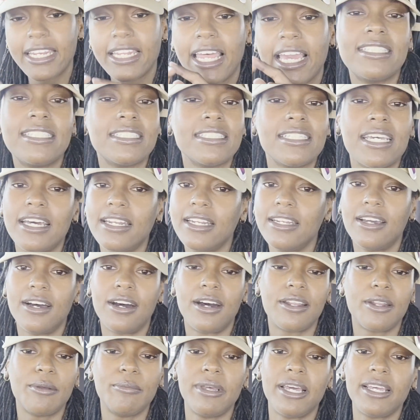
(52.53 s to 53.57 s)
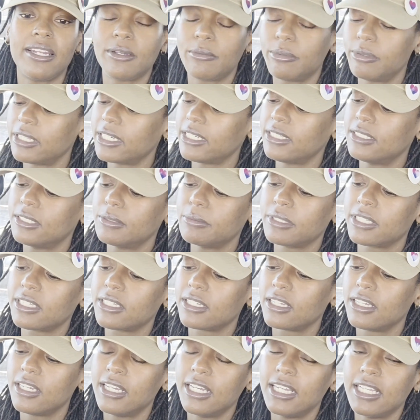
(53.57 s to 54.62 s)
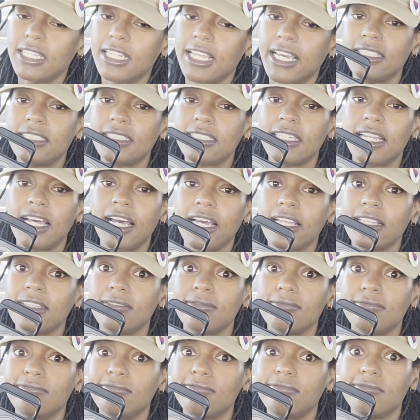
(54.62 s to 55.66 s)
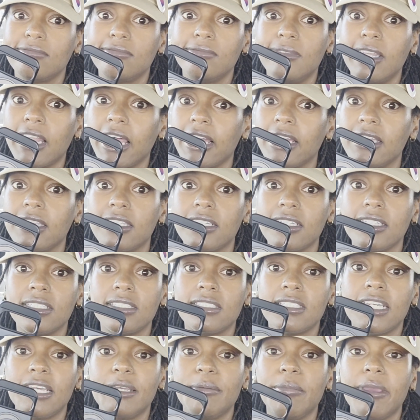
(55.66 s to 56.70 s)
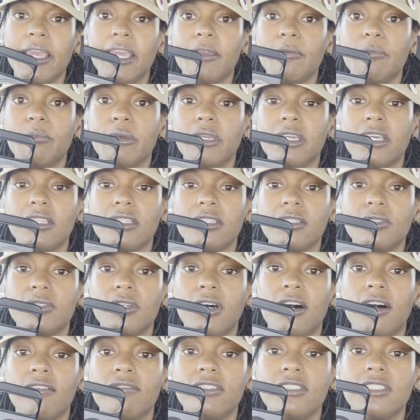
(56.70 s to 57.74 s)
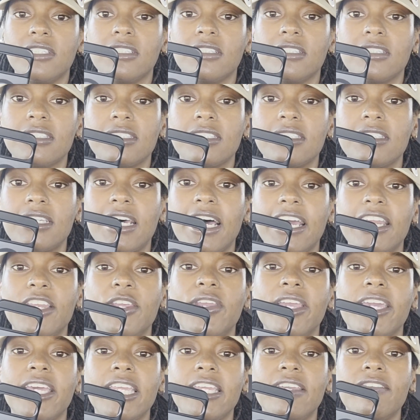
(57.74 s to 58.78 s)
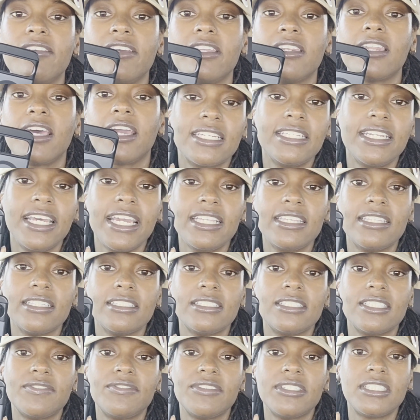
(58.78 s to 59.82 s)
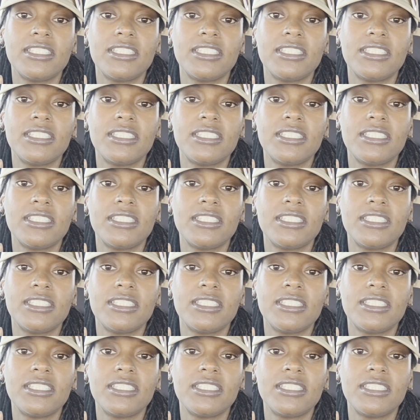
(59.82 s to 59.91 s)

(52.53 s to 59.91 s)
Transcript: and it's not an automatic placement. It's not like this. It may be a little off to the side. You can't even connect this if